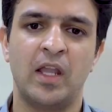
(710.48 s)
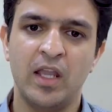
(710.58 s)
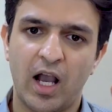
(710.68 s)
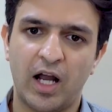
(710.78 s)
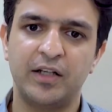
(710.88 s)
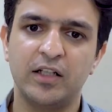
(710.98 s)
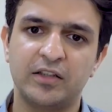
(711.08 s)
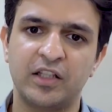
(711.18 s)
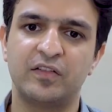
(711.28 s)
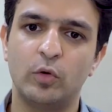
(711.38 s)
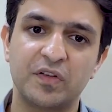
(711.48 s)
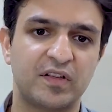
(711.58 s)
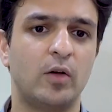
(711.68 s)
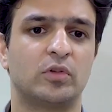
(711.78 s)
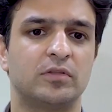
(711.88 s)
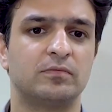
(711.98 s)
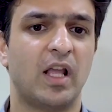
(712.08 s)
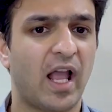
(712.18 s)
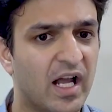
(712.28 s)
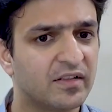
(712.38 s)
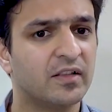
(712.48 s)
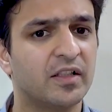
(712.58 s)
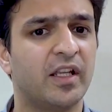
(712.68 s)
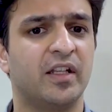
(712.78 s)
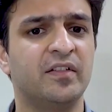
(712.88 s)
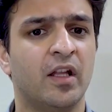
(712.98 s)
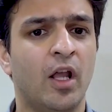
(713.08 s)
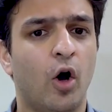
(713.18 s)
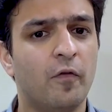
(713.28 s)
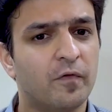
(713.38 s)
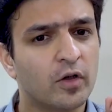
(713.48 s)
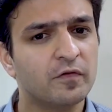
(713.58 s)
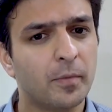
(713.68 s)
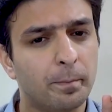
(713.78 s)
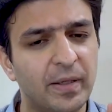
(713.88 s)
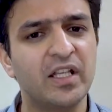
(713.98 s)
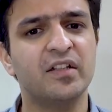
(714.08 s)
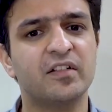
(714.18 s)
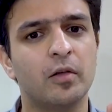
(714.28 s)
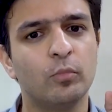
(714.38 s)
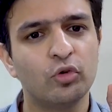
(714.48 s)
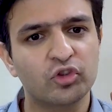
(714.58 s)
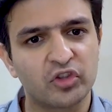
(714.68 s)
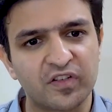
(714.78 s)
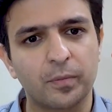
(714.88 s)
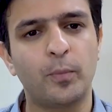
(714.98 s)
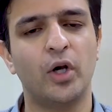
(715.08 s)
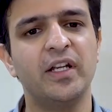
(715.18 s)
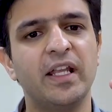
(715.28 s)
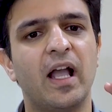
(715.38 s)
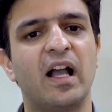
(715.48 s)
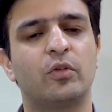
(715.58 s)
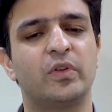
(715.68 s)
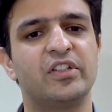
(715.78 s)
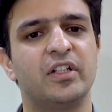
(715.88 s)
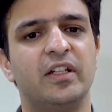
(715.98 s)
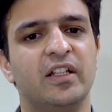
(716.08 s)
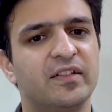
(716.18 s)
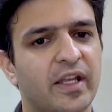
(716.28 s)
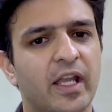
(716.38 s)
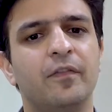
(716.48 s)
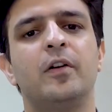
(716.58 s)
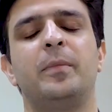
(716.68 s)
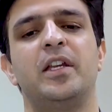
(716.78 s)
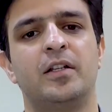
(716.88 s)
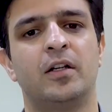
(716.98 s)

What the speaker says: Until things go south, as in the case of one of the biggest and most disappointing acquisition deals ever made,